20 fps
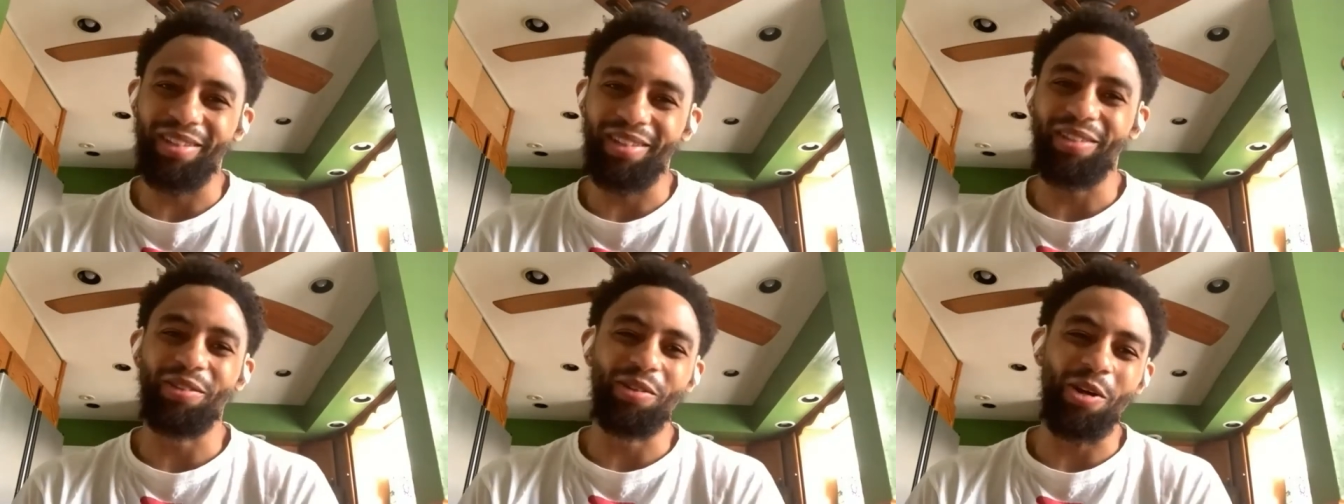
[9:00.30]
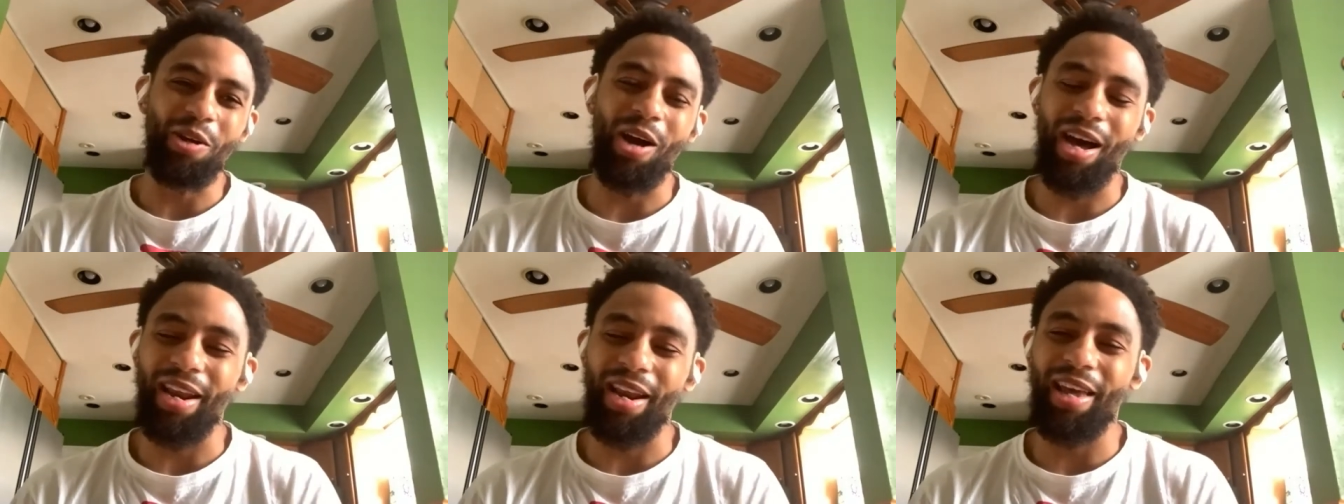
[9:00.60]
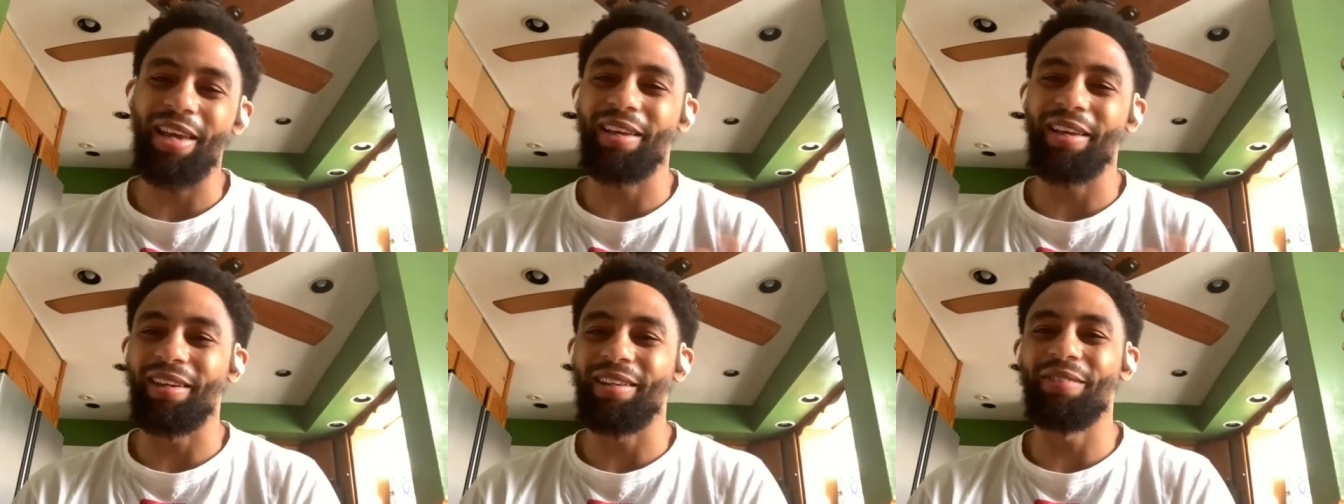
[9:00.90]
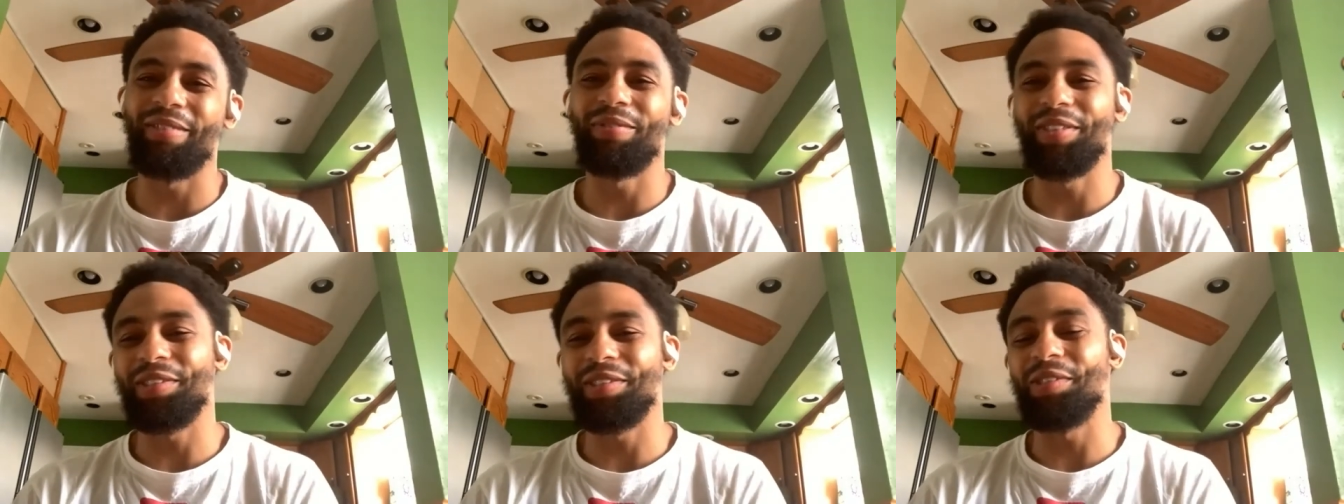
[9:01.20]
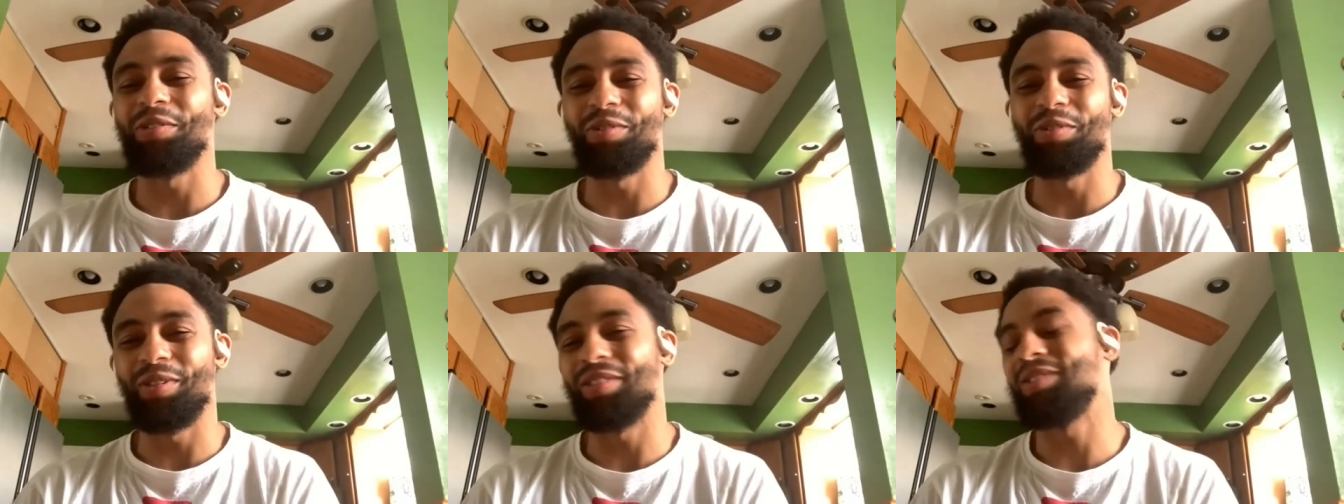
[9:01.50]
you know how that ended.
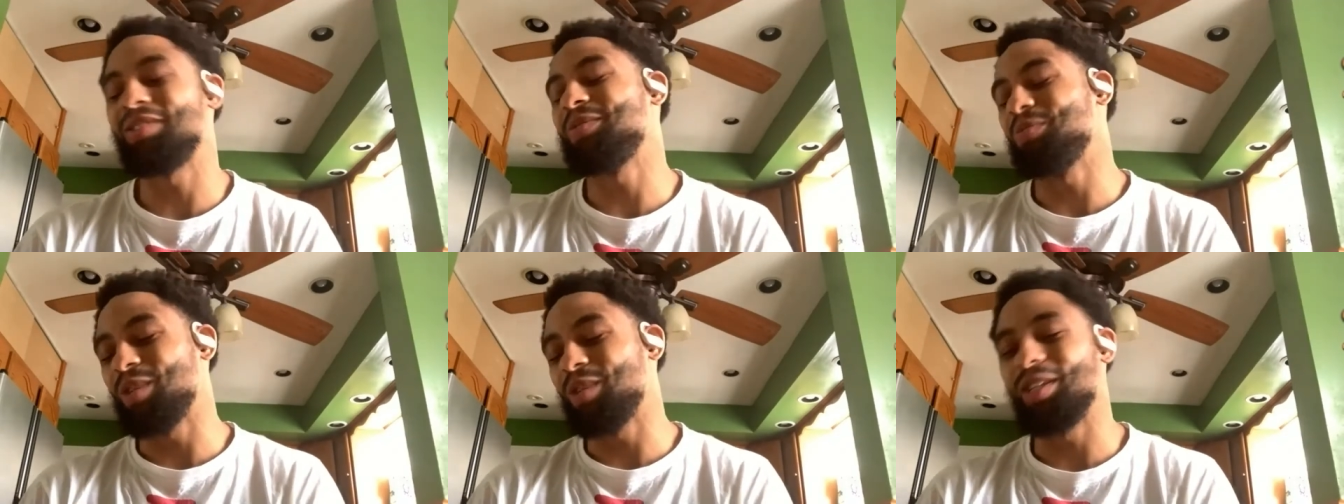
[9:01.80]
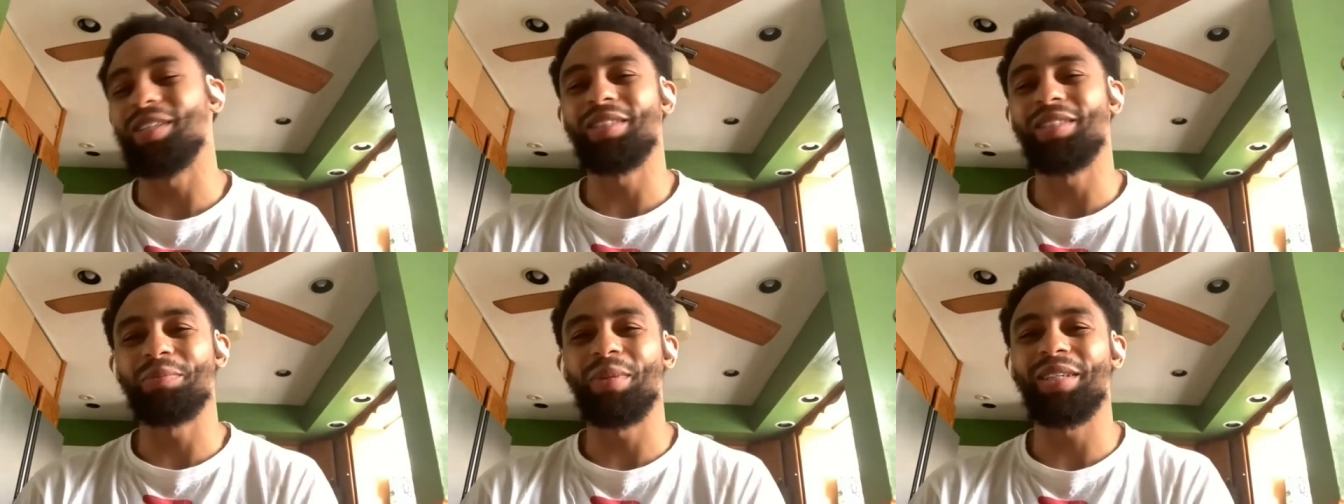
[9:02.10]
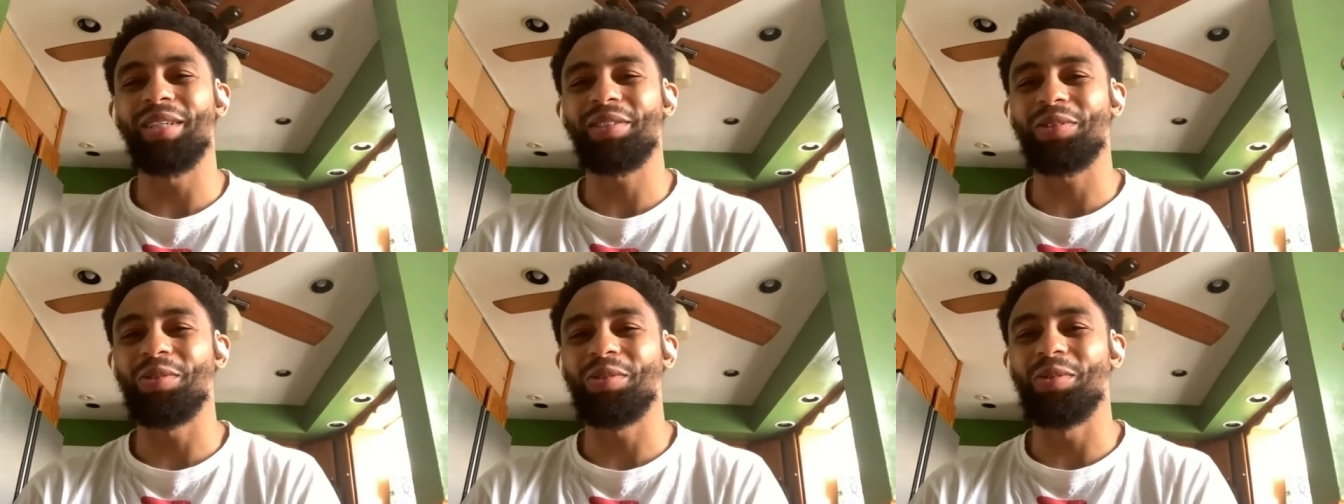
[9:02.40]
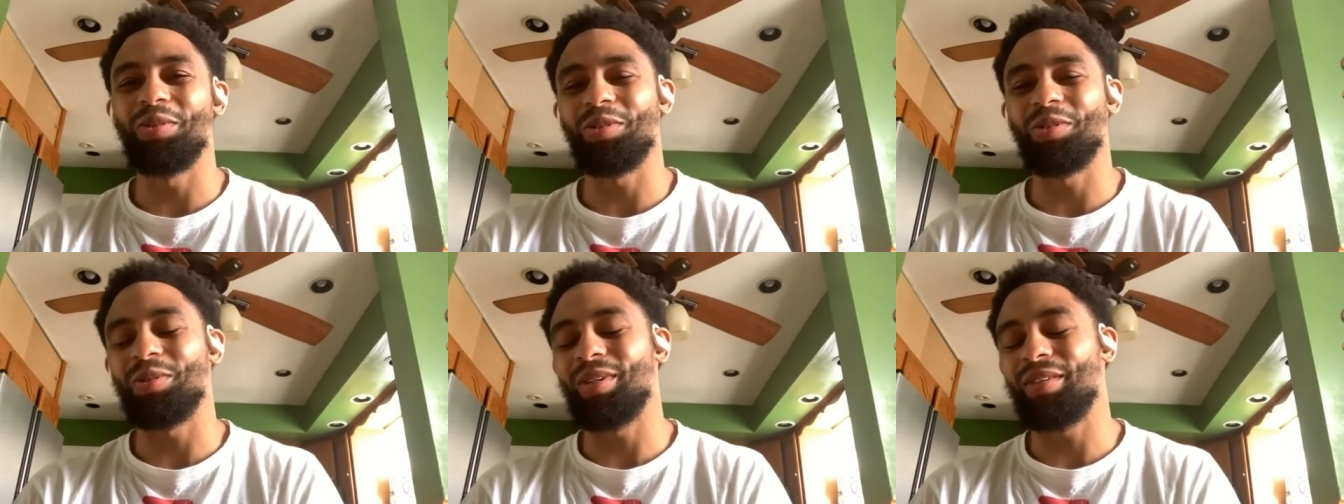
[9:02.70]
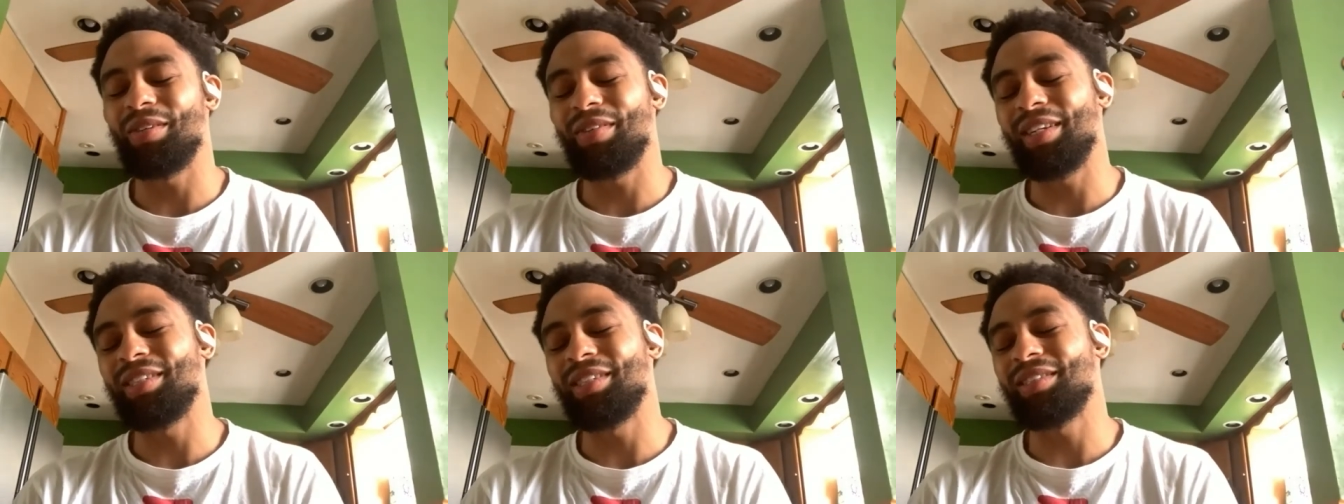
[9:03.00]
VCU is one of the best schools or
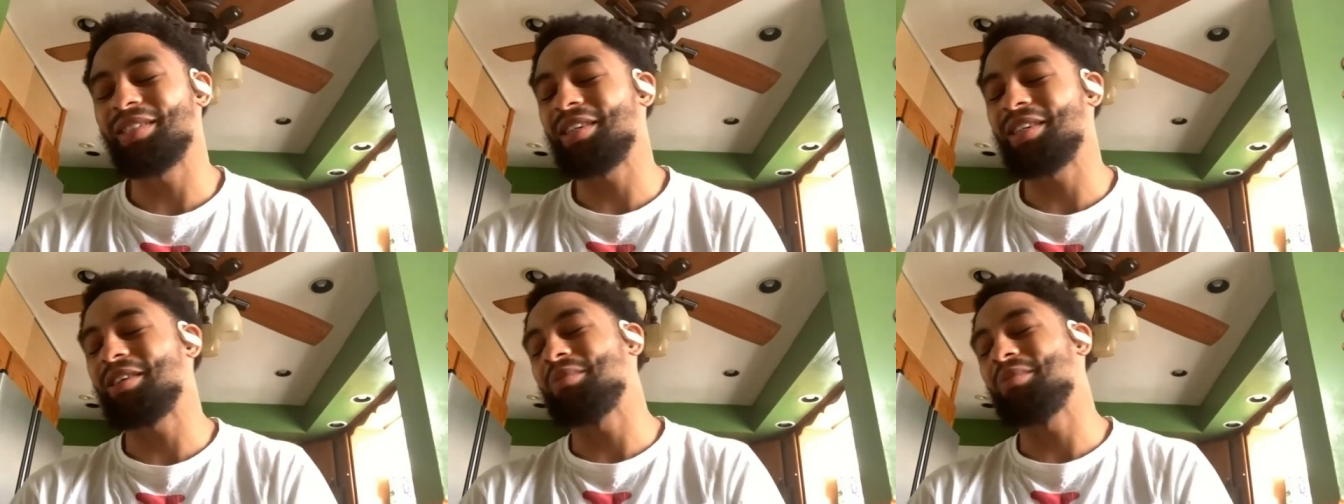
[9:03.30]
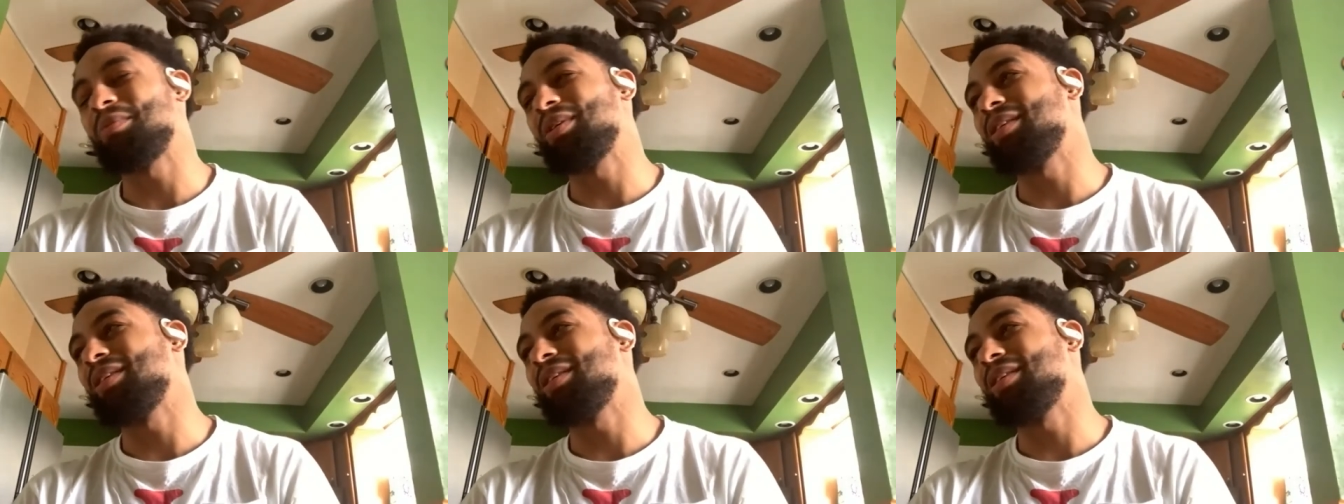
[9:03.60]
whatever at the time.